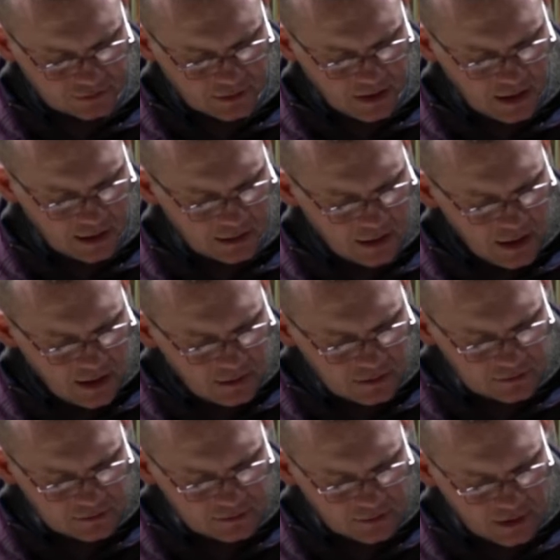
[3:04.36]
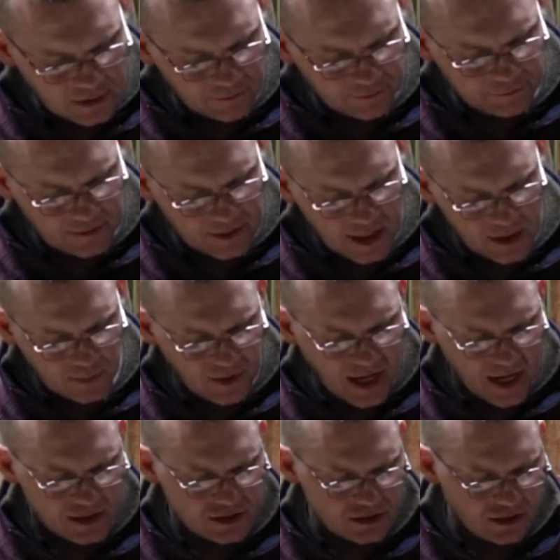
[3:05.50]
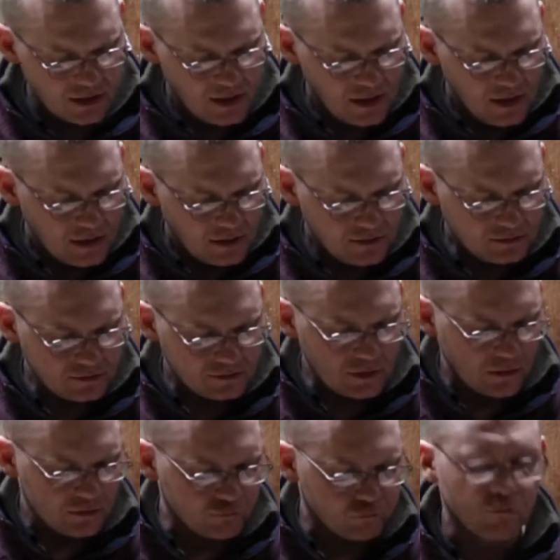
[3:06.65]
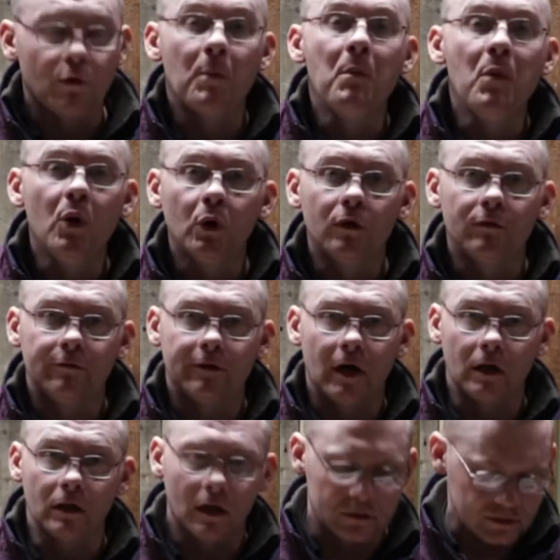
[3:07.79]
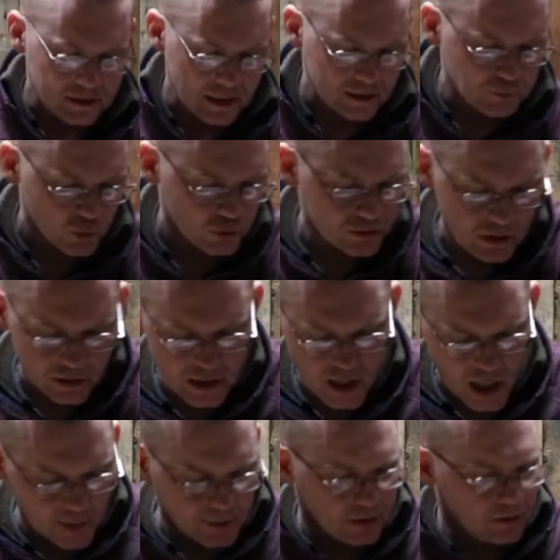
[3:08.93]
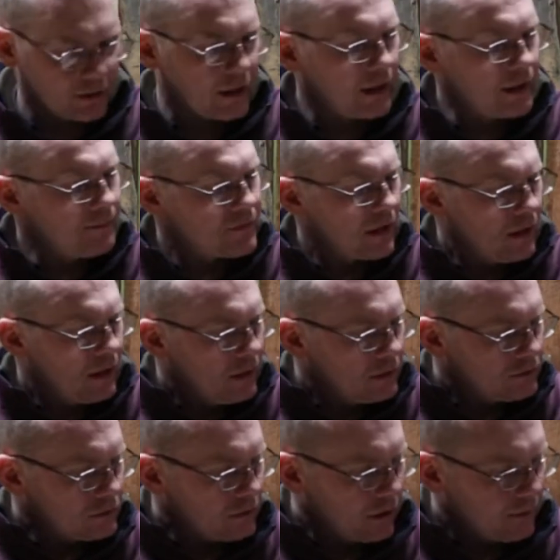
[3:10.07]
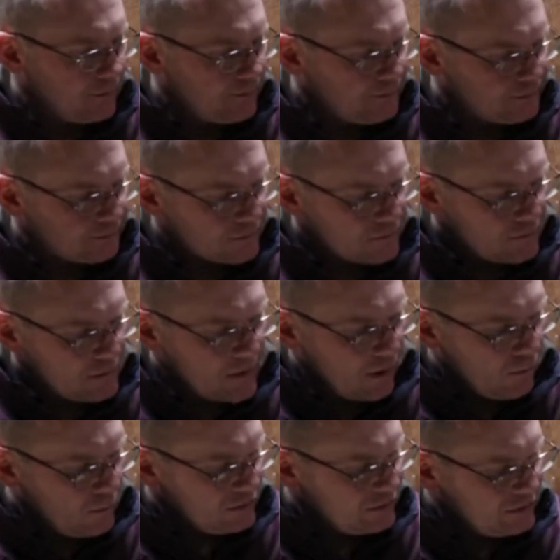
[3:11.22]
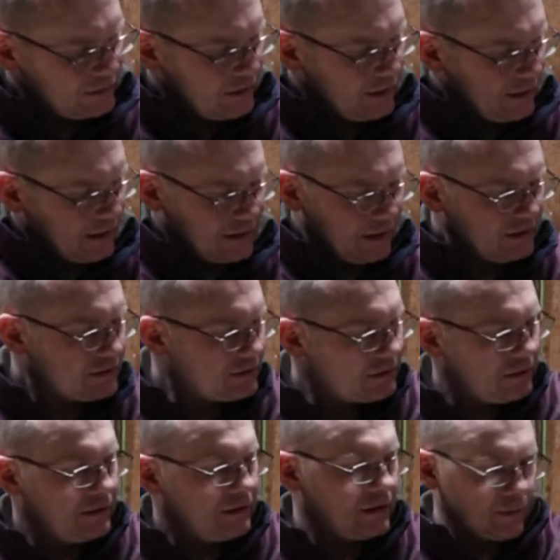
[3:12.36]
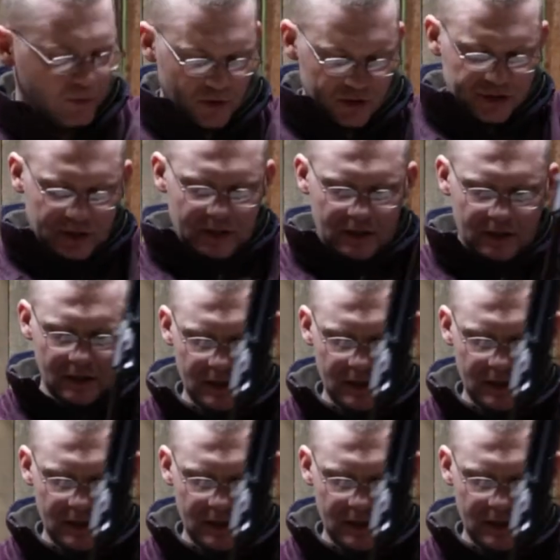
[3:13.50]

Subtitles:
okay? This is like a flannel patch. This is going to remove a lot of that burnt on carbon, okay? So once it's in like this, you can push it in